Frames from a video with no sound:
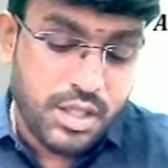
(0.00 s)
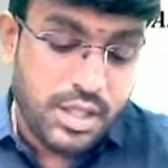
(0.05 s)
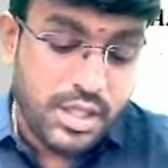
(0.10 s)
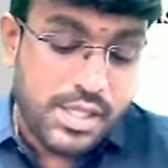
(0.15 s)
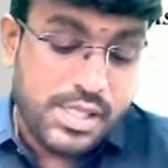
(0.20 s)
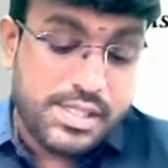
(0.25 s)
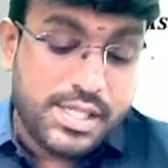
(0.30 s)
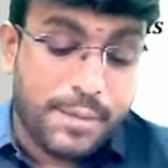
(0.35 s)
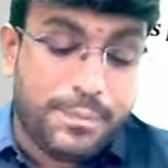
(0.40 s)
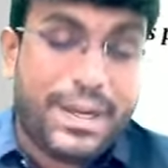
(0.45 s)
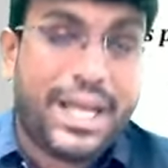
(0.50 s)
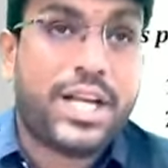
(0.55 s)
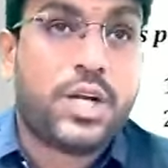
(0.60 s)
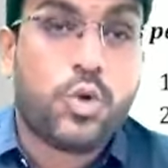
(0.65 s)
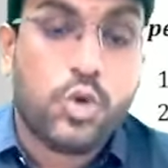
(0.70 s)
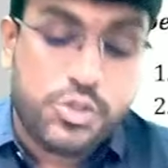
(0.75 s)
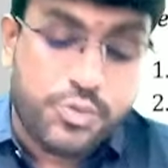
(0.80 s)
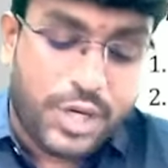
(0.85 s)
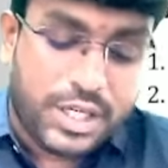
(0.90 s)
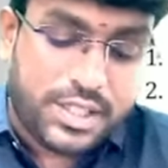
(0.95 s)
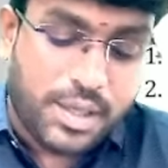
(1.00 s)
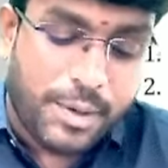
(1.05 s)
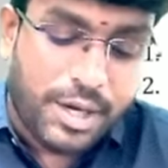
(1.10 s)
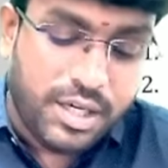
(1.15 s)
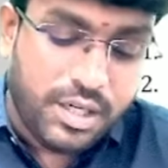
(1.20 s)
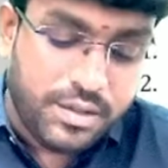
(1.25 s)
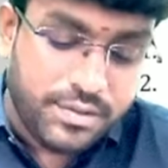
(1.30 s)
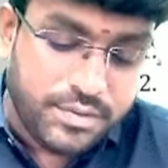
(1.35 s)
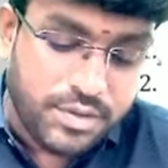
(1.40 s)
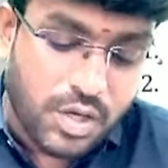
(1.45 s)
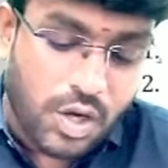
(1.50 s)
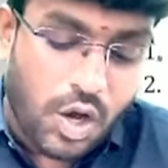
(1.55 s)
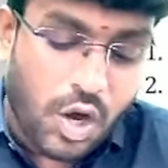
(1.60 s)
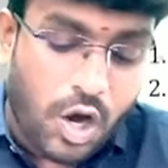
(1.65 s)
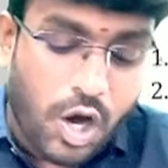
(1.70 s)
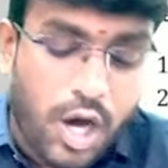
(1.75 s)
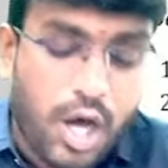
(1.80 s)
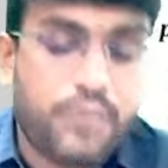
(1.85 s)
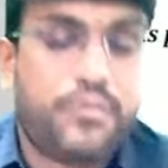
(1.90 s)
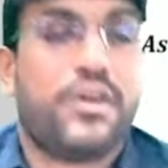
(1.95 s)
Supply includes what? Come on.
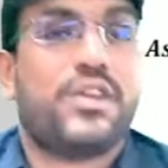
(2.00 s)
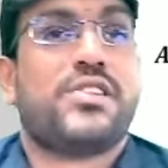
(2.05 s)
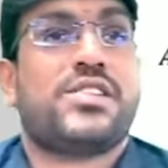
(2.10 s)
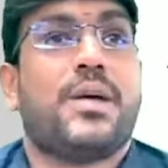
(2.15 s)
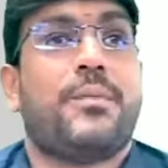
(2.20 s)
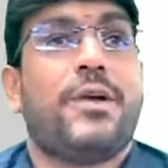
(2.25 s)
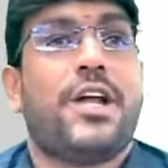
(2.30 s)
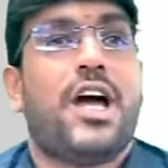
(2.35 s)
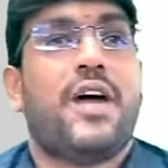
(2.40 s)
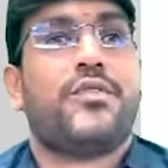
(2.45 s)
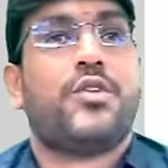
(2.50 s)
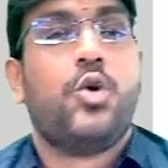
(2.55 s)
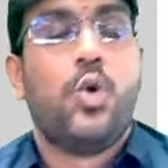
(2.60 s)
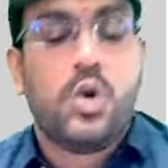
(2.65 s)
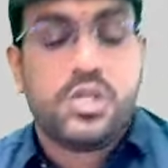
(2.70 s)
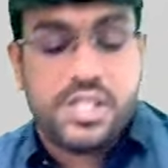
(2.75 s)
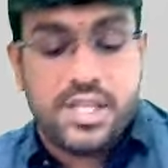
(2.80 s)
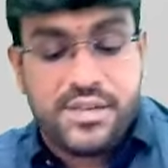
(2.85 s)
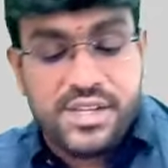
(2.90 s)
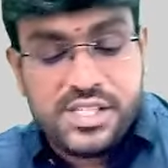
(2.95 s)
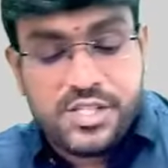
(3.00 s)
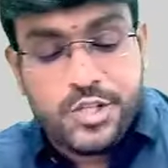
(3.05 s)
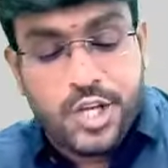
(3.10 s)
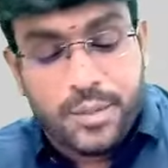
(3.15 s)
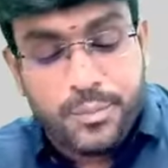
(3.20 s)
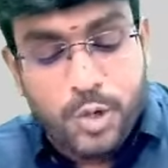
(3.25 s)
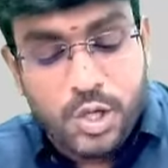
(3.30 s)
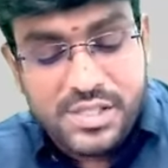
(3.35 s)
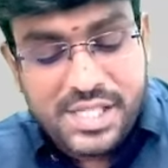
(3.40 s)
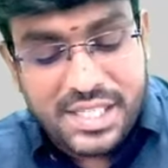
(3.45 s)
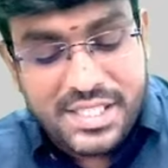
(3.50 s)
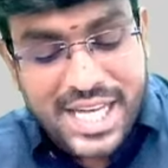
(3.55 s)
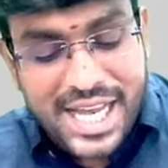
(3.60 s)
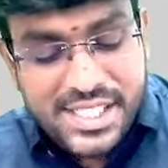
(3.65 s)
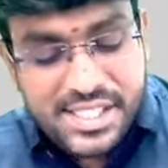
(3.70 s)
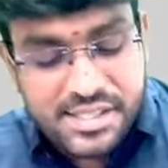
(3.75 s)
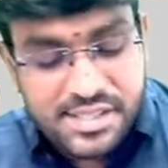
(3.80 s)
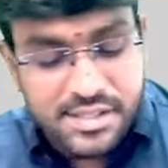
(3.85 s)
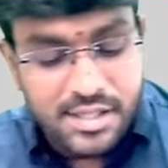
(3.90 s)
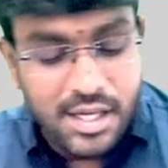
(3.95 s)
All forms of supply of goods, services or both, such
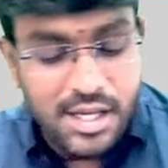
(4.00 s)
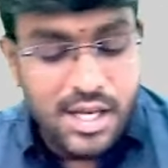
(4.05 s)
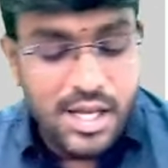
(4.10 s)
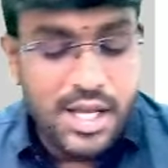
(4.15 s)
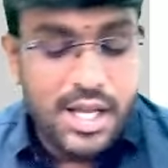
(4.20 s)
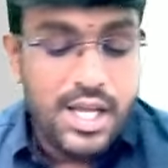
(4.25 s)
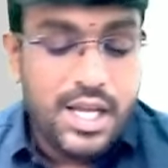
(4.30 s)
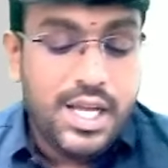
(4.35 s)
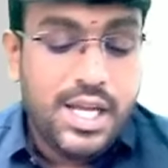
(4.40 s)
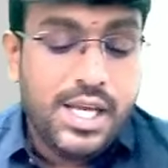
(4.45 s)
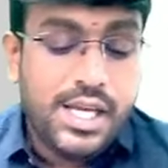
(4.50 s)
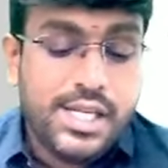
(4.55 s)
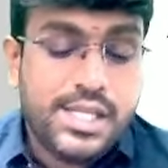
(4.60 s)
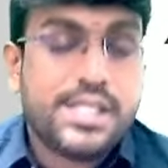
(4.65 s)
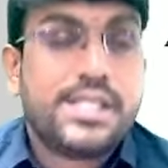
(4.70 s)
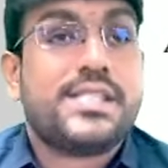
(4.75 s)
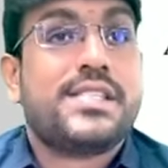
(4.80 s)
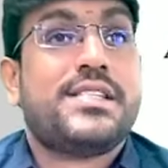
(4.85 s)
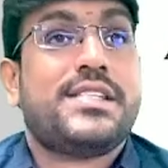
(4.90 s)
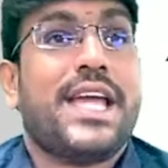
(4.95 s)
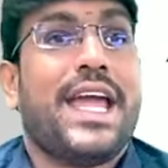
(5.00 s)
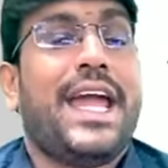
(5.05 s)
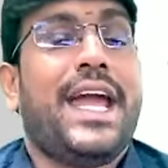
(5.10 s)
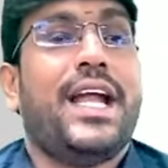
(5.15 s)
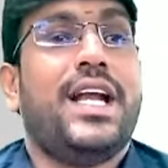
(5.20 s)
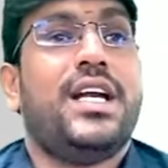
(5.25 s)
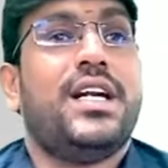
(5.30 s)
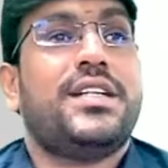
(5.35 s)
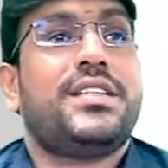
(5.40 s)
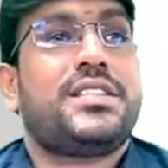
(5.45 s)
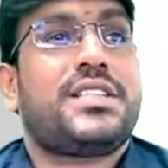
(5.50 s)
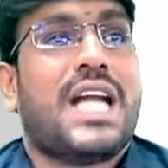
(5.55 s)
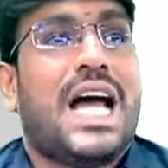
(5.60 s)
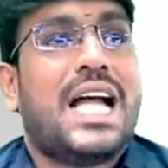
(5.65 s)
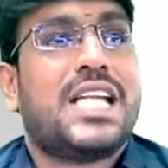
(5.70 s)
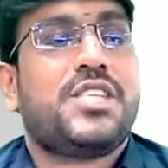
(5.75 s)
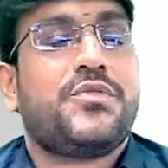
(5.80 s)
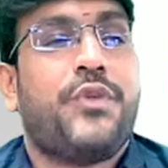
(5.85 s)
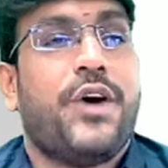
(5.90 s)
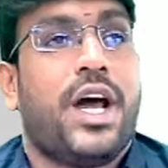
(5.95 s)
as sale,
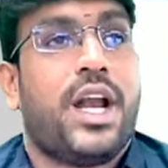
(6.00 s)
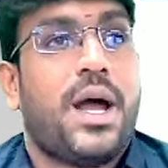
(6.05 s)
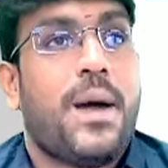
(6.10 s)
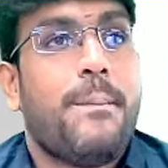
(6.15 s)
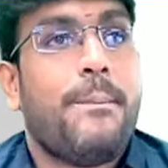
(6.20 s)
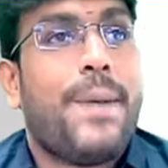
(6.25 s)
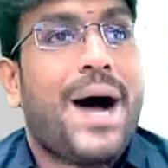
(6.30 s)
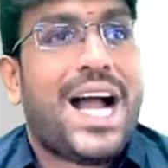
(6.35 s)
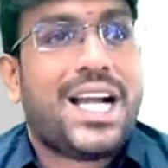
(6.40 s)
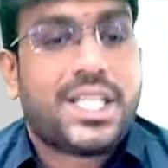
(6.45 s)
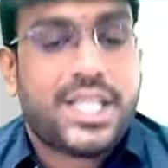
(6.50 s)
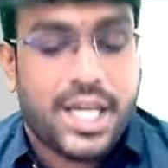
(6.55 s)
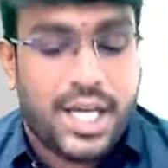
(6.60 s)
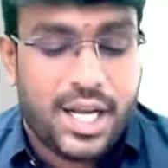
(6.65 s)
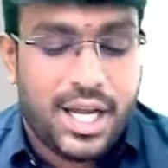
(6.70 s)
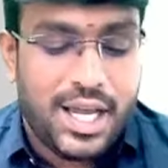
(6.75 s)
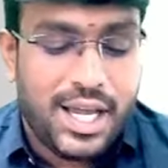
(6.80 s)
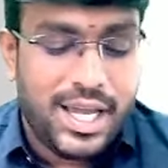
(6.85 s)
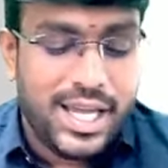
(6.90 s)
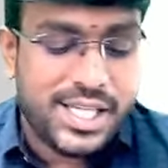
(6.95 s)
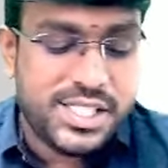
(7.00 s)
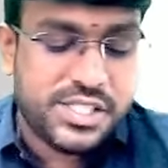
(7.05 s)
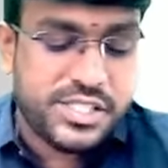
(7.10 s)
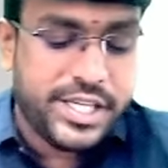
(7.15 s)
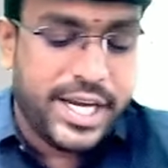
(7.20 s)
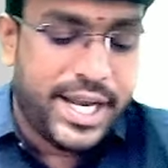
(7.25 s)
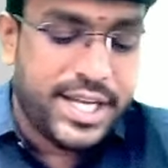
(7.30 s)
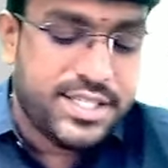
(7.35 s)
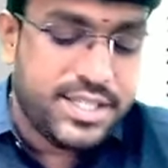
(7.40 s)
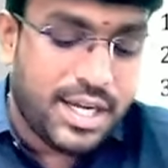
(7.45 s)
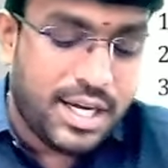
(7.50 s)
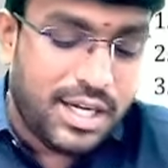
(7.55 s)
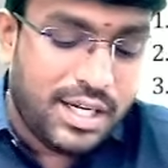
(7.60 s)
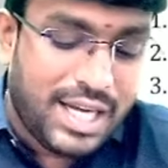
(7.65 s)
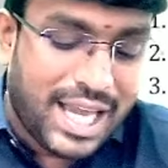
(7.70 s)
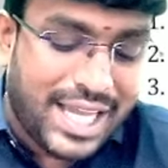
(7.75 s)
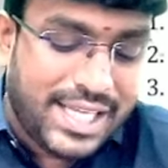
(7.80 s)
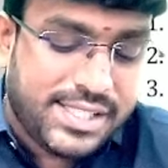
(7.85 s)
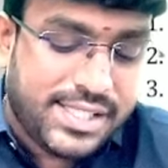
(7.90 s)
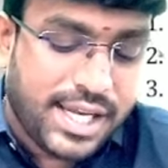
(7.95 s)
transfer, barter, exchange,
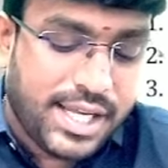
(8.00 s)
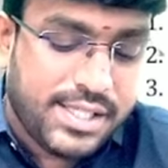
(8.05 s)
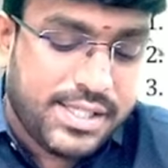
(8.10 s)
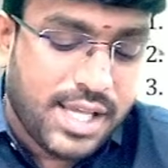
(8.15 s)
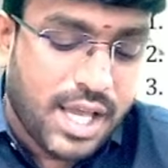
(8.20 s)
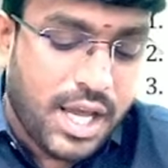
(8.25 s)
license,